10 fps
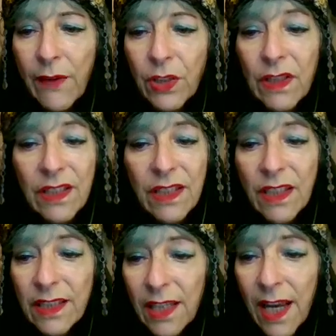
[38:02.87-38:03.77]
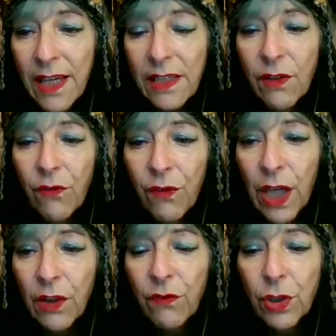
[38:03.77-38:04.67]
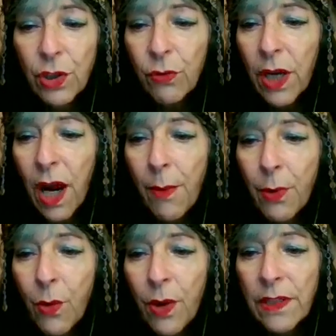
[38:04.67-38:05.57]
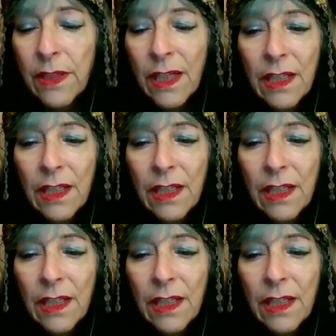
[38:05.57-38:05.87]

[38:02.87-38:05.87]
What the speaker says: This is a test of faith for you Capricorns,